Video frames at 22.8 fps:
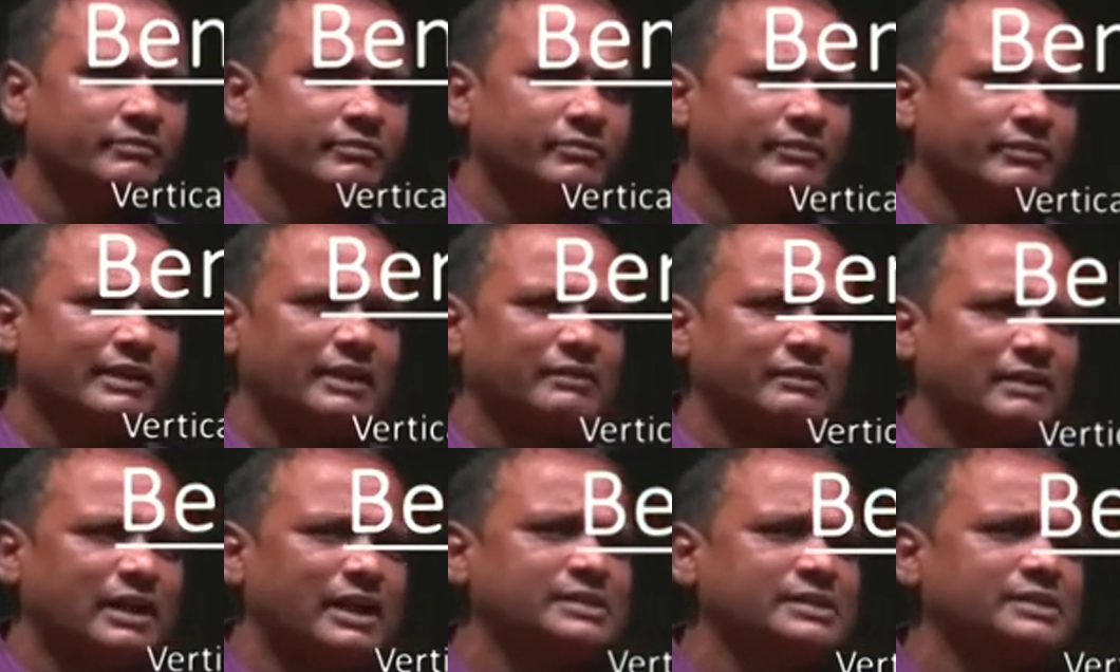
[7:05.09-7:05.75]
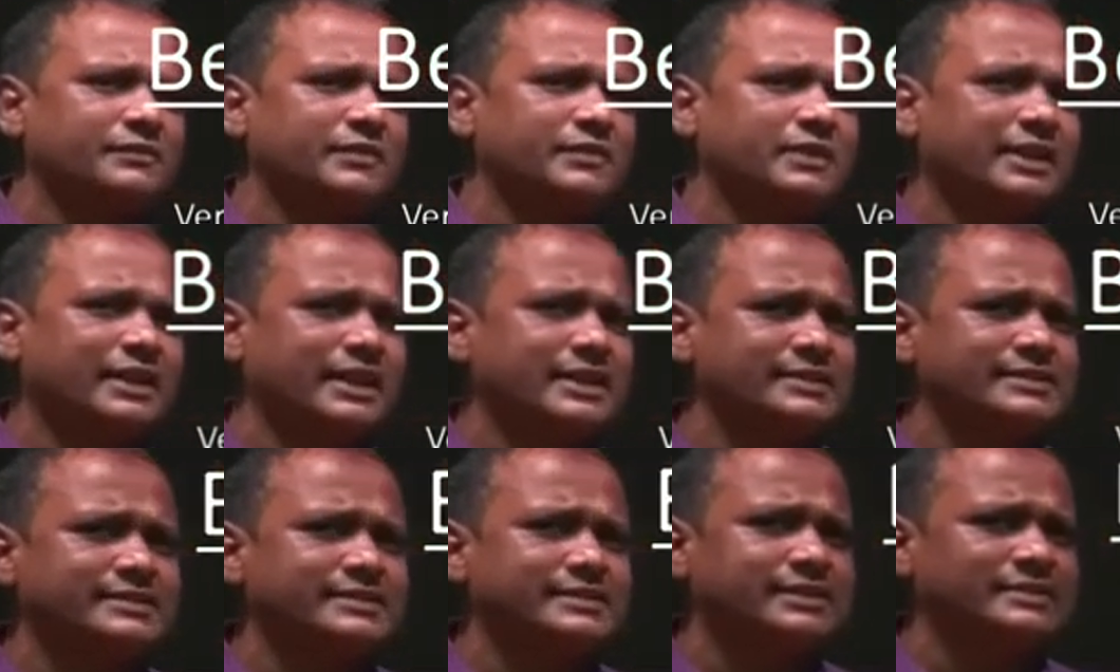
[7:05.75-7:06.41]
None, as if in a
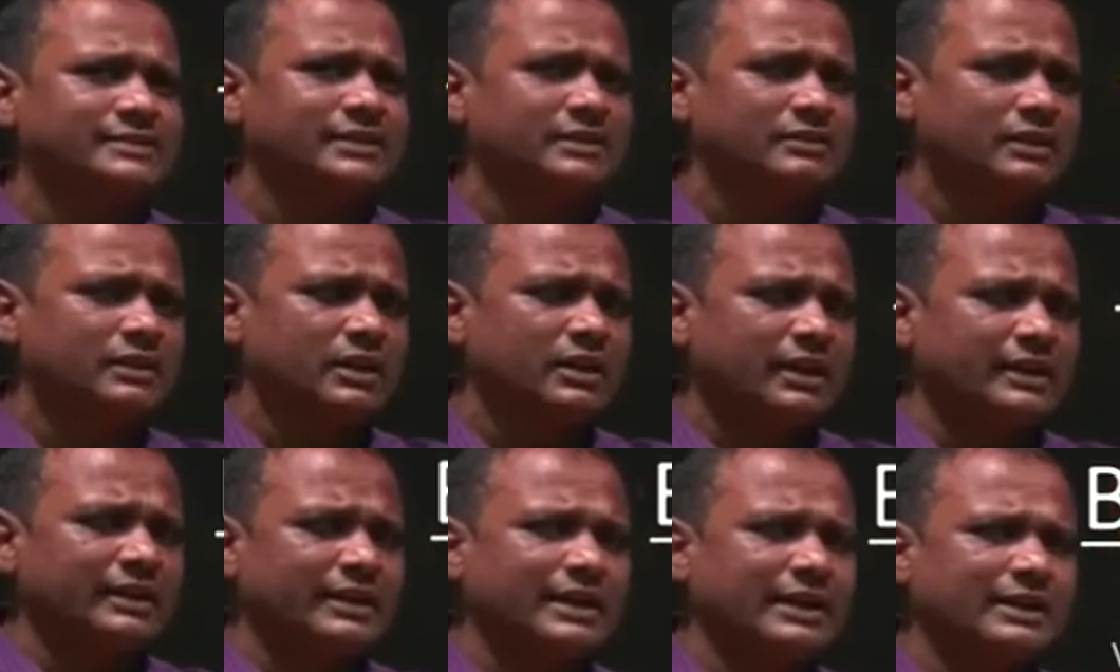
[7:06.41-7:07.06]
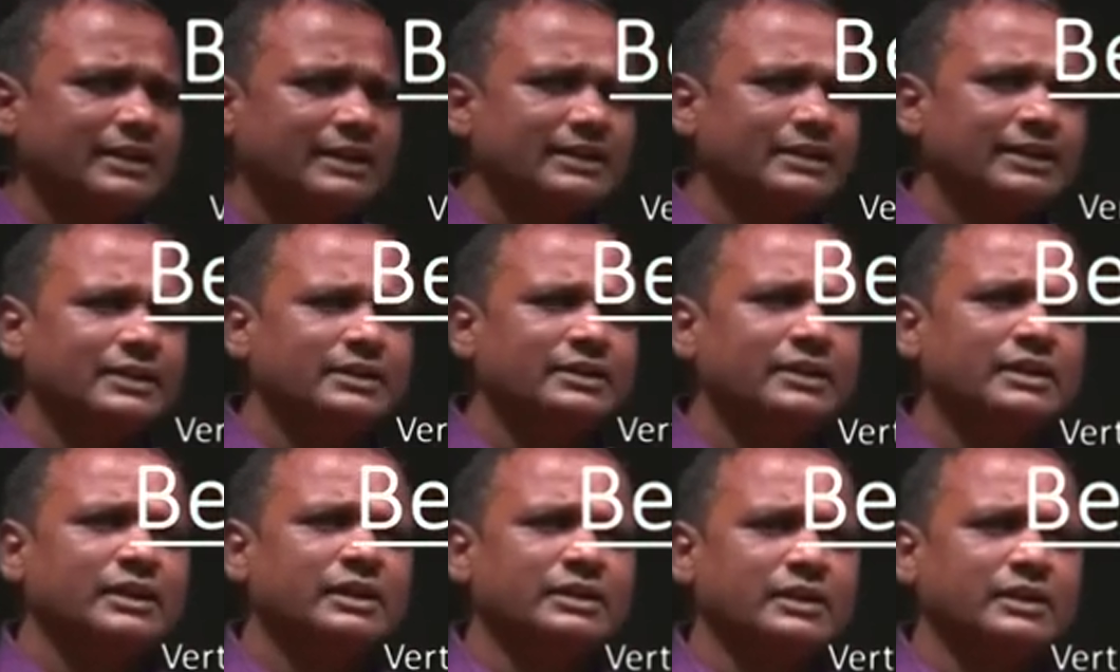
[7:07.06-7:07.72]
case it says that neglecting
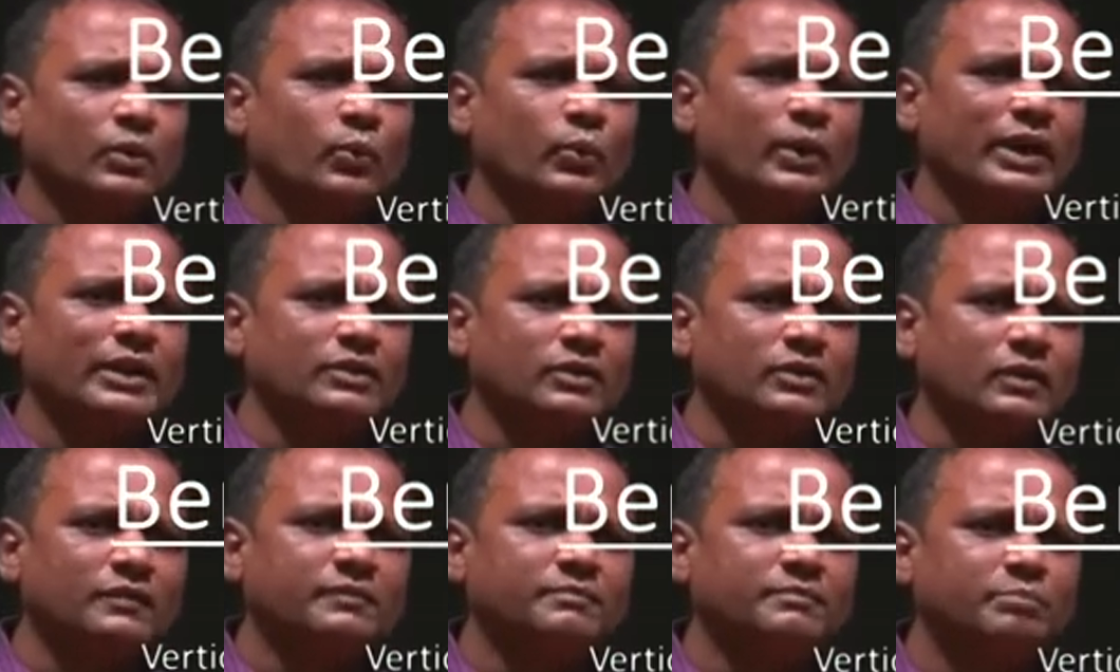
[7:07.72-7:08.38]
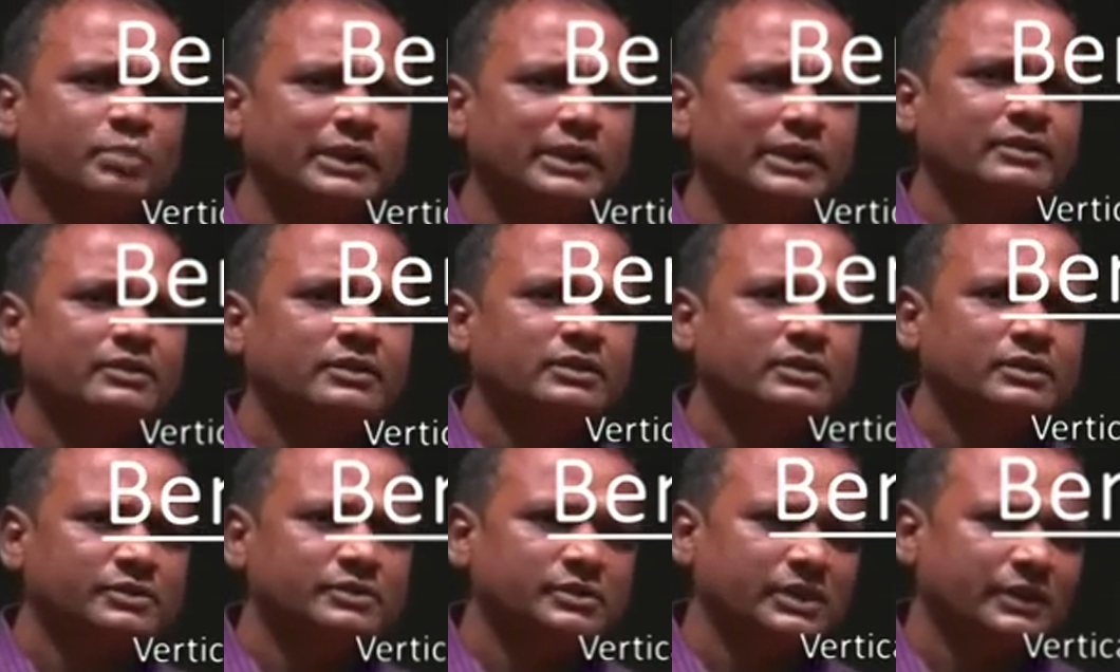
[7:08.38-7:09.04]
the weight of pulley.
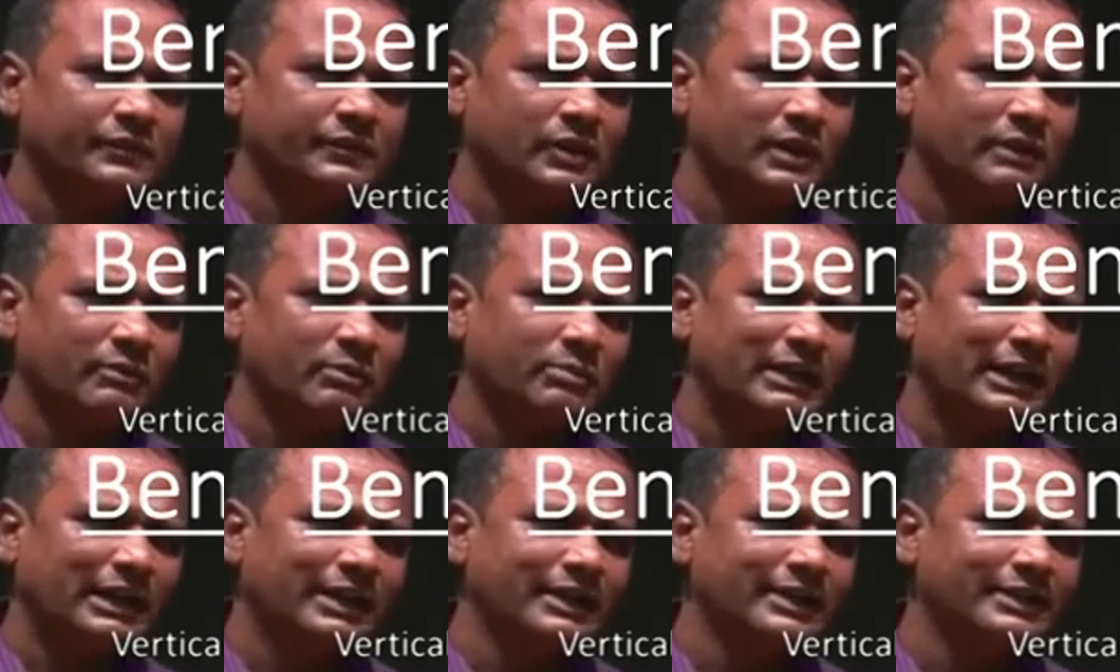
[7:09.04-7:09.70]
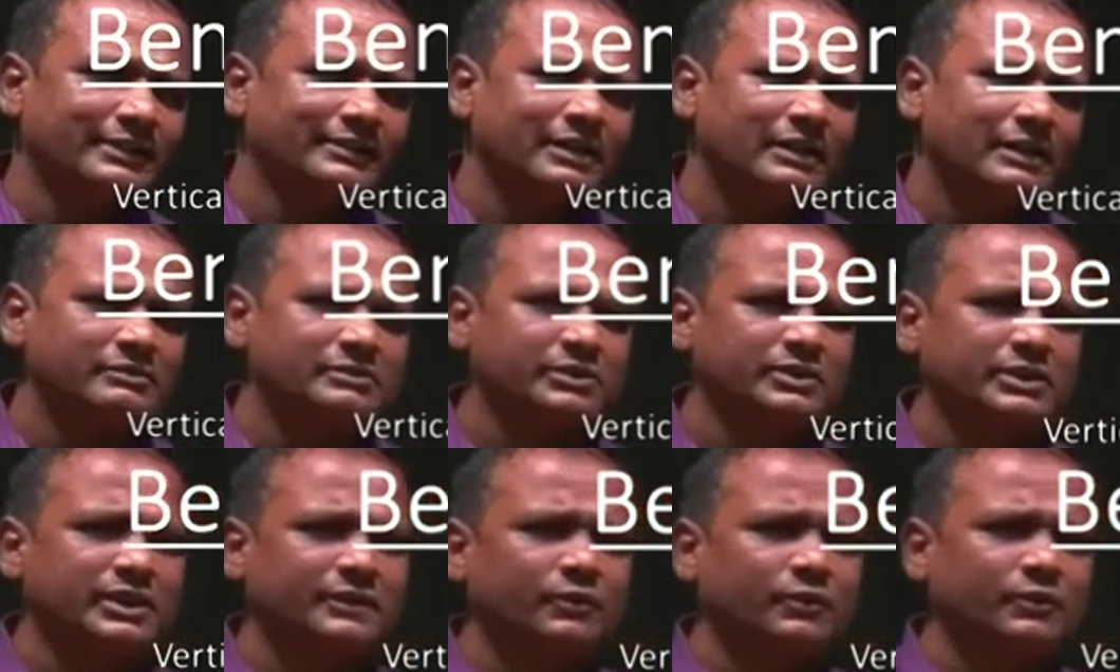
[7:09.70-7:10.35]
So therefore I will be neglecting that, so
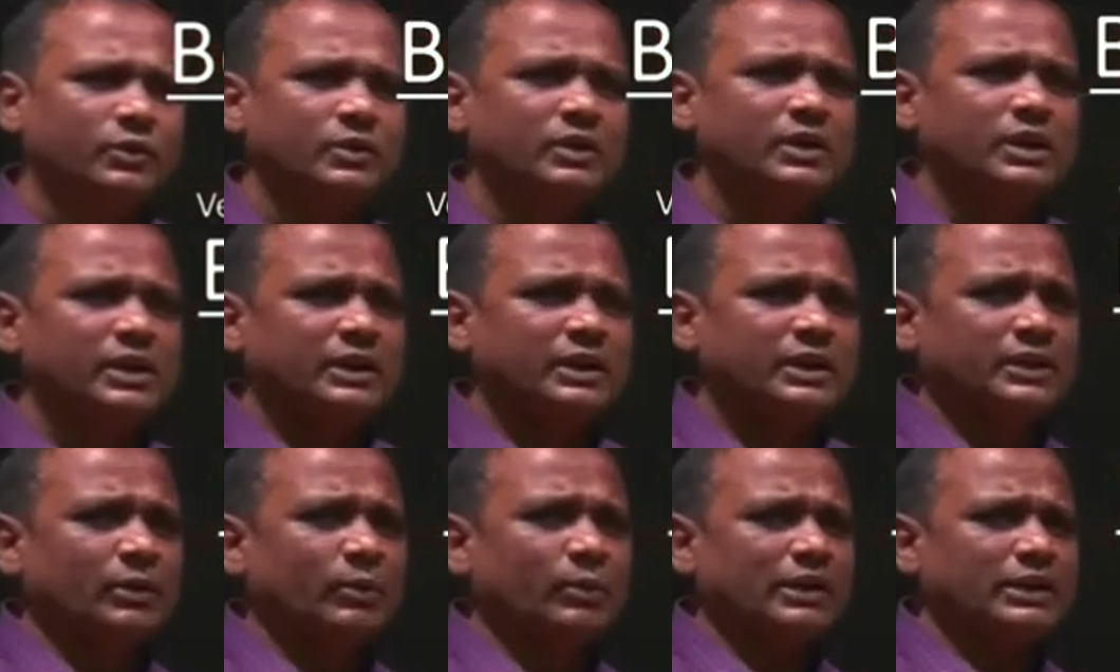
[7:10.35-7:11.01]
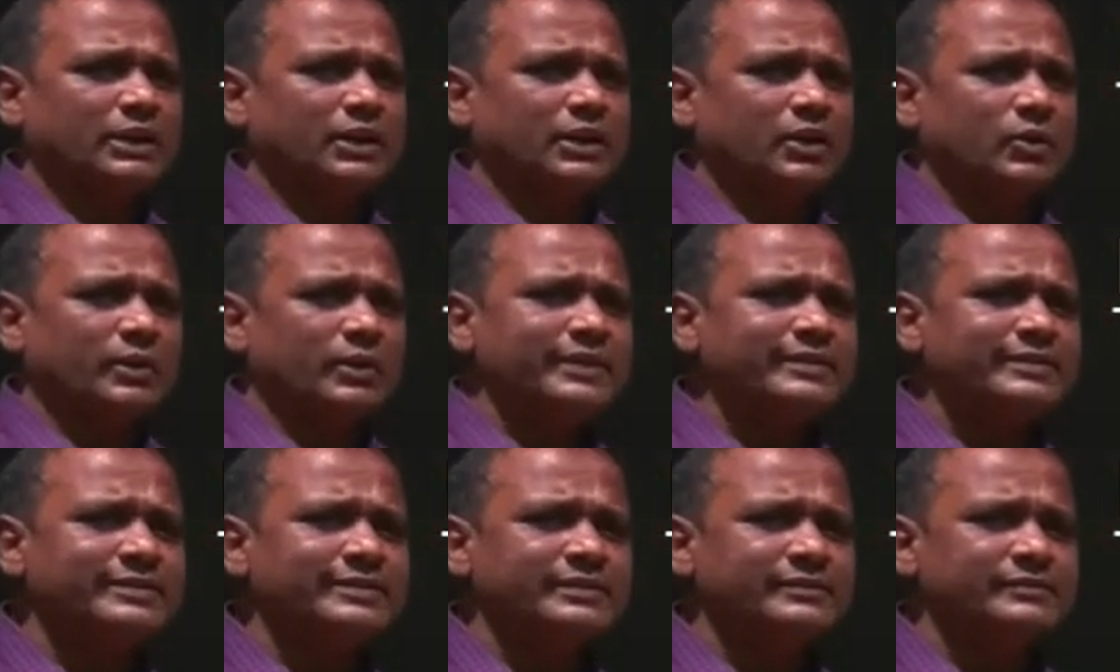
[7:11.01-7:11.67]
therefore the vertical load
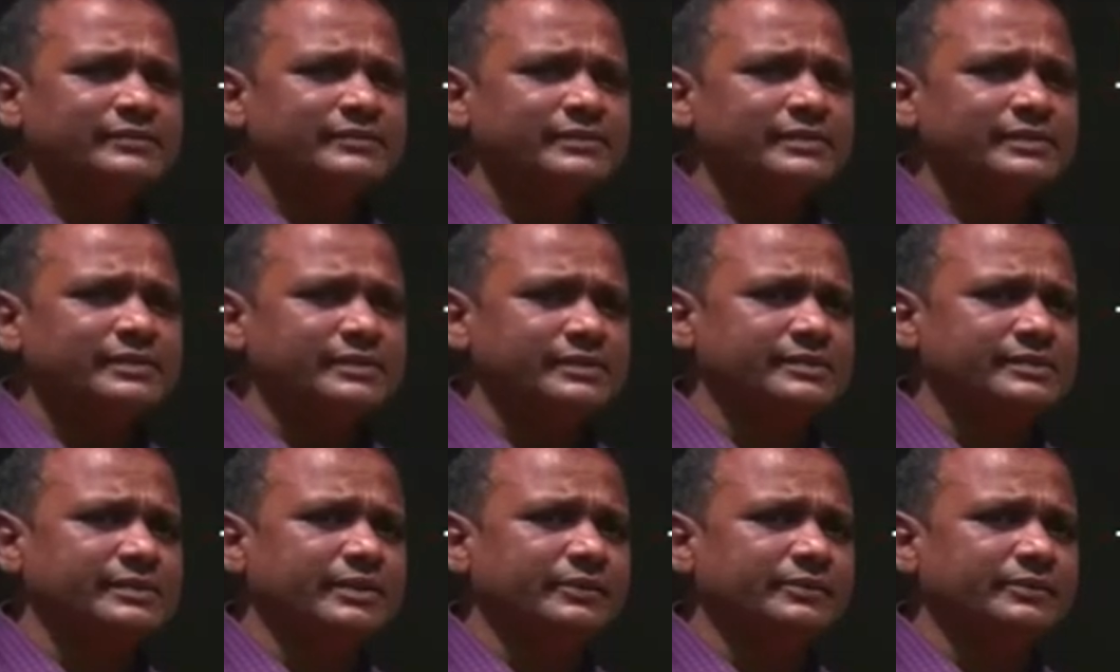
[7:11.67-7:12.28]
is 0.